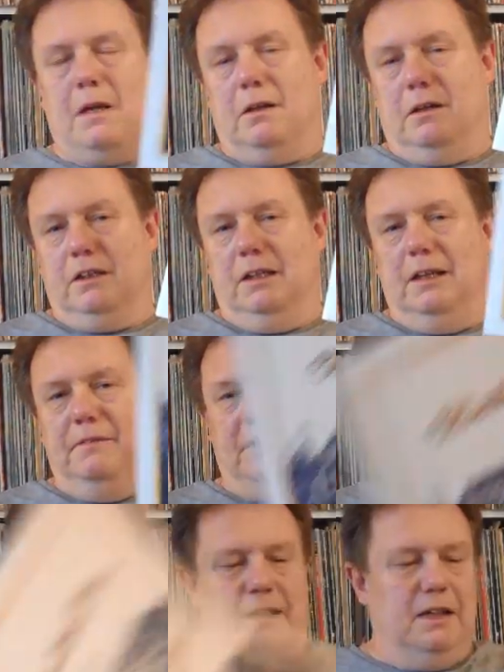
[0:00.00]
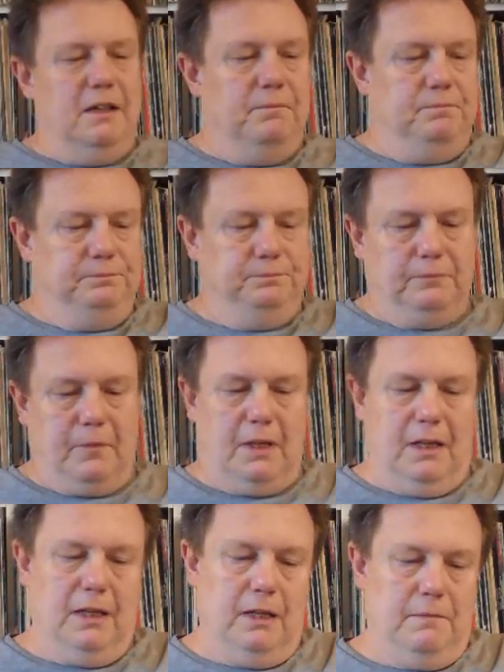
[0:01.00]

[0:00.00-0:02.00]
I'm going to leave it there.